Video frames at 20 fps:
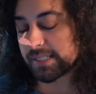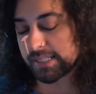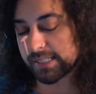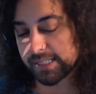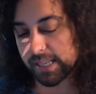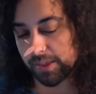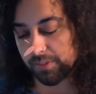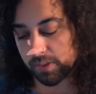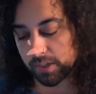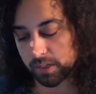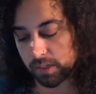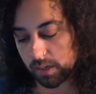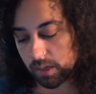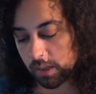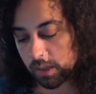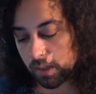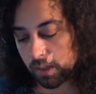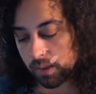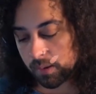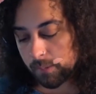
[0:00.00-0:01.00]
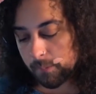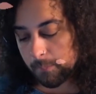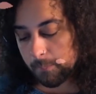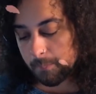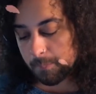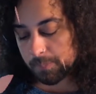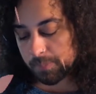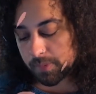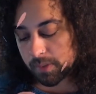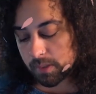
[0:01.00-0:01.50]
VII.
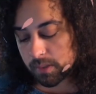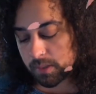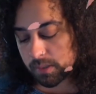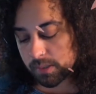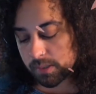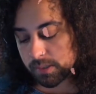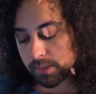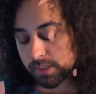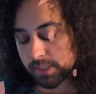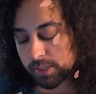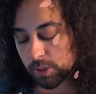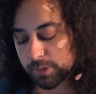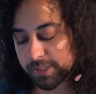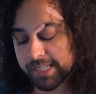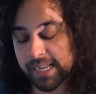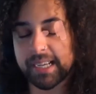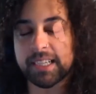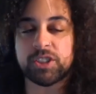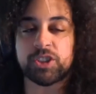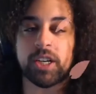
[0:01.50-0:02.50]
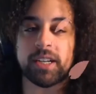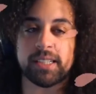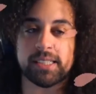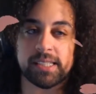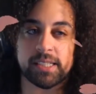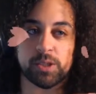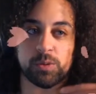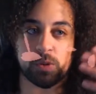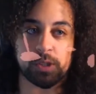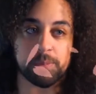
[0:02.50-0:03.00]
So Sega
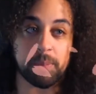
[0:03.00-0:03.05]
Genesis was